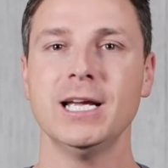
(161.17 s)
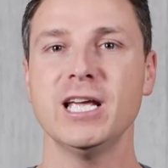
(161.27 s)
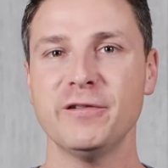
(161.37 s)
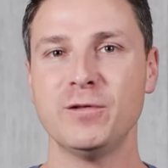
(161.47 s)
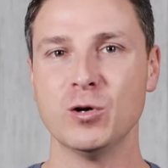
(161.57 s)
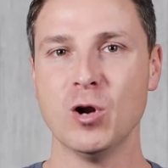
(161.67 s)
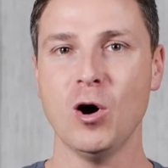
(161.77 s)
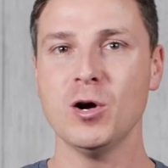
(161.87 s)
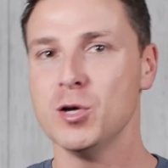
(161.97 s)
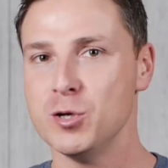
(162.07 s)
If you're
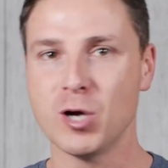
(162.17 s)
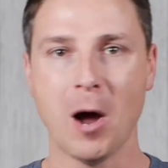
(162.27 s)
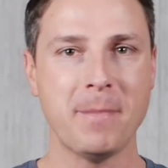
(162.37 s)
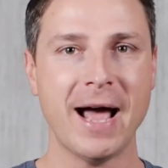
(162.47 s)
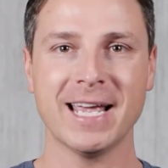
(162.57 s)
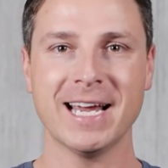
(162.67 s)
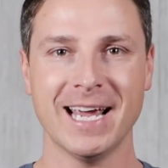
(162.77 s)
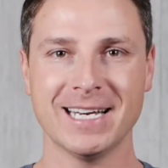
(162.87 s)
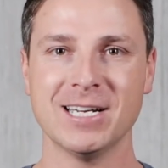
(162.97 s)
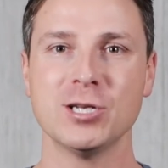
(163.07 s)
not, you go back
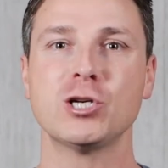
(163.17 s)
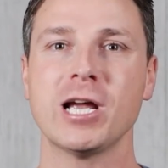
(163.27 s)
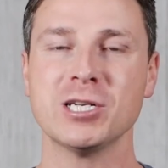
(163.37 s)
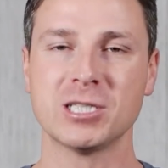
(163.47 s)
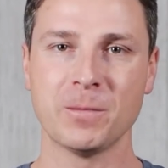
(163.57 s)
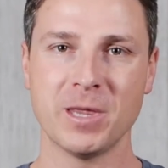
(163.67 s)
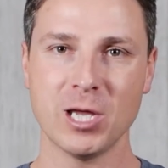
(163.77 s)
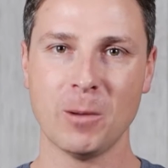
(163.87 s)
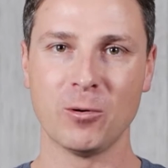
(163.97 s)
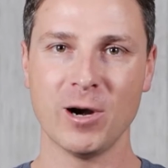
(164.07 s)
again, change something in
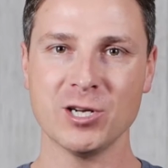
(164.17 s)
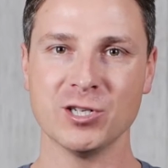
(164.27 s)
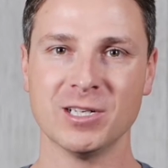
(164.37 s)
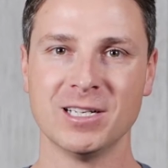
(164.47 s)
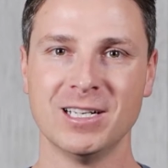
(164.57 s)
the operation.